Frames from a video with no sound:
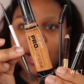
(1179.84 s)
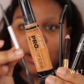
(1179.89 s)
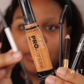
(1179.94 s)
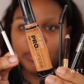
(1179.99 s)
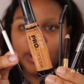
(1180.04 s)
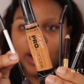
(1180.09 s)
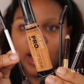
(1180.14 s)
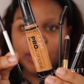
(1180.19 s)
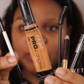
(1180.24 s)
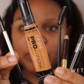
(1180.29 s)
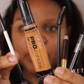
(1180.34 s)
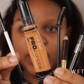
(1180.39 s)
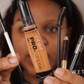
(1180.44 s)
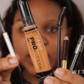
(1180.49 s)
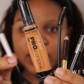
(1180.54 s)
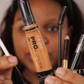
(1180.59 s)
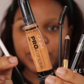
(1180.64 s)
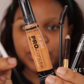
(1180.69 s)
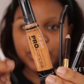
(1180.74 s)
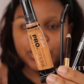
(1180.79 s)
my brow
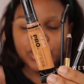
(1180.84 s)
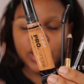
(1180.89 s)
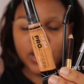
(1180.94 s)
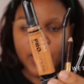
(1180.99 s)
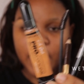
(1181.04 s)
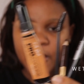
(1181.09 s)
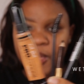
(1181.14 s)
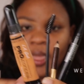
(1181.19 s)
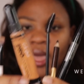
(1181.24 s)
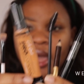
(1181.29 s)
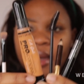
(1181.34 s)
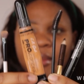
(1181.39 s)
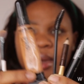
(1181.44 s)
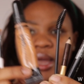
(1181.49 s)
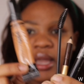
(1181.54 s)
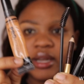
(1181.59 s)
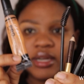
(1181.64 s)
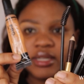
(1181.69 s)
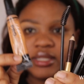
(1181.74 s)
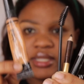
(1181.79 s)
brush,
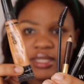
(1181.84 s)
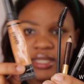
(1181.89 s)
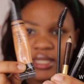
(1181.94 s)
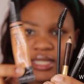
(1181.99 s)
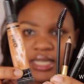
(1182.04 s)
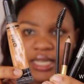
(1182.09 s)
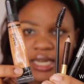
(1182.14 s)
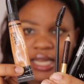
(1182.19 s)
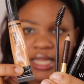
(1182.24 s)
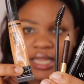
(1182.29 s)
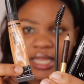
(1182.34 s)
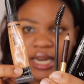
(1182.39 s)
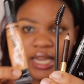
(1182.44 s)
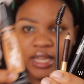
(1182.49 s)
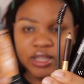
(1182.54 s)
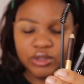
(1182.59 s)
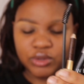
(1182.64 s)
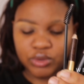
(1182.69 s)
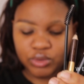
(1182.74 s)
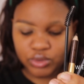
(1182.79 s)
my concealer that I
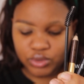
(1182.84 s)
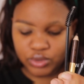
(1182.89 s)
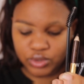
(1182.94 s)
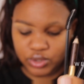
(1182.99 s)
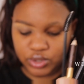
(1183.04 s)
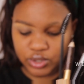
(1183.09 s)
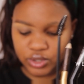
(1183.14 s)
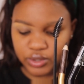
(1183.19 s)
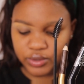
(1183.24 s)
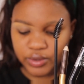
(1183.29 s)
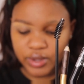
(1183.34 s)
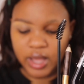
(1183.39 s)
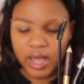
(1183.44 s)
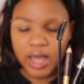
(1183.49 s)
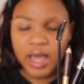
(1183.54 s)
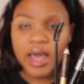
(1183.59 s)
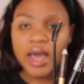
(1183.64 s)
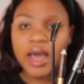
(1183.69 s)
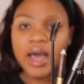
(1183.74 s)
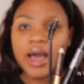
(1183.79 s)
used,
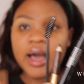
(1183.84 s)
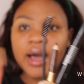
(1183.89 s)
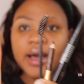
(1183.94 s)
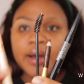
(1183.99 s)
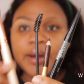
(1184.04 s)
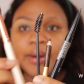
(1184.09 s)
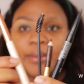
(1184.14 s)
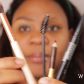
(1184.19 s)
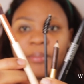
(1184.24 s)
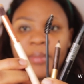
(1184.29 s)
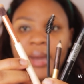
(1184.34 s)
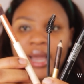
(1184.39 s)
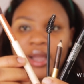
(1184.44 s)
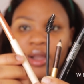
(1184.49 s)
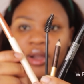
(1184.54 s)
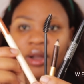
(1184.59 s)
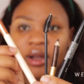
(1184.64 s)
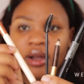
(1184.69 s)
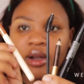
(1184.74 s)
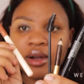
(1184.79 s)
my
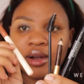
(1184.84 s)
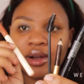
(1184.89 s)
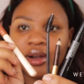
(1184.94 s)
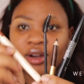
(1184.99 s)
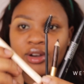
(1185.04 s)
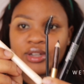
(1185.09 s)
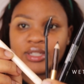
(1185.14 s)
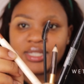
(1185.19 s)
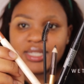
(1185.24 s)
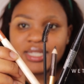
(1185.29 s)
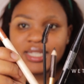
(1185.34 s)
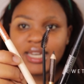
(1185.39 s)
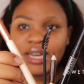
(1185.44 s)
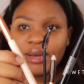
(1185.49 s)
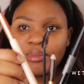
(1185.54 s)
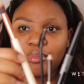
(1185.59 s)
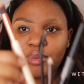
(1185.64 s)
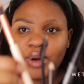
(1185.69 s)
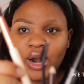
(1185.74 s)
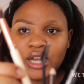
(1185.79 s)

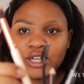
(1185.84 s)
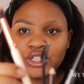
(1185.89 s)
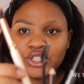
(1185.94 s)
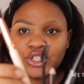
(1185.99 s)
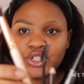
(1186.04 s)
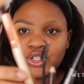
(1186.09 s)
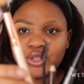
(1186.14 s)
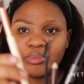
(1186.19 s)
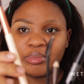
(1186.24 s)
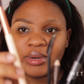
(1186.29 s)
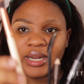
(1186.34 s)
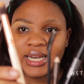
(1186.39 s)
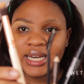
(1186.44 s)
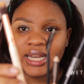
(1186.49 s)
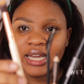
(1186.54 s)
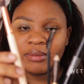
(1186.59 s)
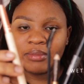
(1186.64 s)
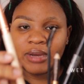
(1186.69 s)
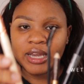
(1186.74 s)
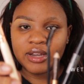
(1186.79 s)
concealer brush to blend
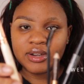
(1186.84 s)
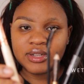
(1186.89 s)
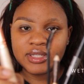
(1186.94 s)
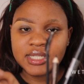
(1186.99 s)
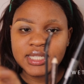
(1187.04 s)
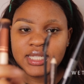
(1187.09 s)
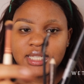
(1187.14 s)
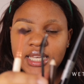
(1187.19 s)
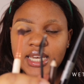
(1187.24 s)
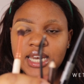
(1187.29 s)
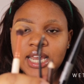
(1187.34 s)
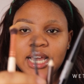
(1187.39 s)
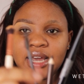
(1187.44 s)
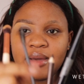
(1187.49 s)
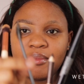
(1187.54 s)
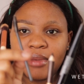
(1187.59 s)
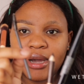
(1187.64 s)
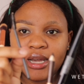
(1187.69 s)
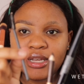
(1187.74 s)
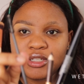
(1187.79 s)
out my concealer,
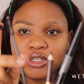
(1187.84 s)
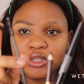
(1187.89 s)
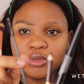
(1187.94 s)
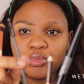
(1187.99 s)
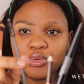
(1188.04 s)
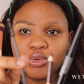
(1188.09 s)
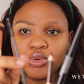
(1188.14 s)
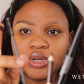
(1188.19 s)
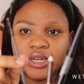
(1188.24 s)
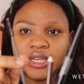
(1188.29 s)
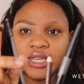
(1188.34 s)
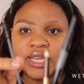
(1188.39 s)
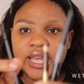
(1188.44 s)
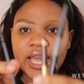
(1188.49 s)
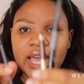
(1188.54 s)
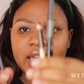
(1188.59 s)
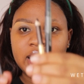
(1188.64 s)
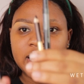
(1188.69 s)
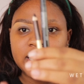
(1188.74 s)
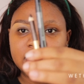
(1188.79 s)
my spoolie,
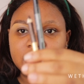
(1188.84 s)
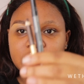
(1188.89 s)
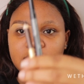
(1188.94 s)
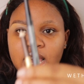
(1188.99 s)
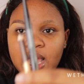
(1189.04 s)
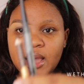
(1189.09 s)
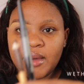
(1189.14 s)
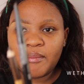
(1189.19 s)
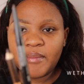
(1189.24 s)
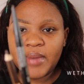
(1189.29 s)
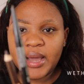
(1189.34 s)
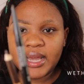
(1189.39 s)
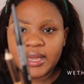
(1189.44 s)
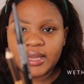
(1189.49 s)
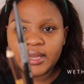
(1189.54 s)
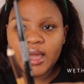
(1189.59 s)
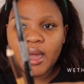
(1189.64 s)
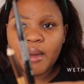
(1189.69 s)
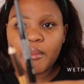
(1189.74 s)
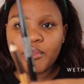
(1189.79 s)
and
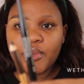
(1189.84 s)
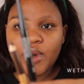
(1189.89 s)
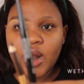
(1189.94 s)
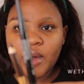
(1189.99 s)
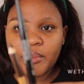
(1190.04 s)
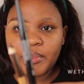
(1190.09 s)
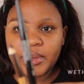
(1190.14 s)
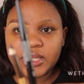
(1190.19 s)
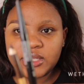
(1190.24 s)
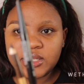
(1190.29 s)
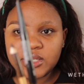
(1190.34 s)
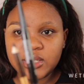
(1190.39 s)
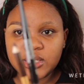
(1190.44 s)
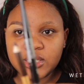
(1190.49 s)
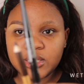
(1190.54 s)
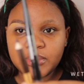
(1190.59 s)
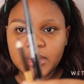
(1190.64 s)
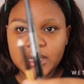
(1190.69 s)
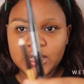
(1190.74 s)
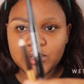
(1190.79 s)
my brow
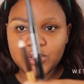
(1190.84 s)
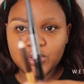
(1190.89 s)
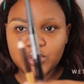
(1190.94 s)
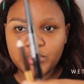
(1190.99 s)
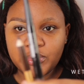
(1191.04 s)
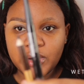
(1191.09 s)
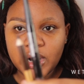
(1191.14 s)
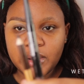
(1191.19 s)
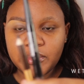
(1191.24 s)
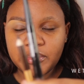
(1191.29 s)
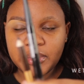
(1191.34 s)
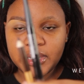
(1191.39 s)
pencils, my two brow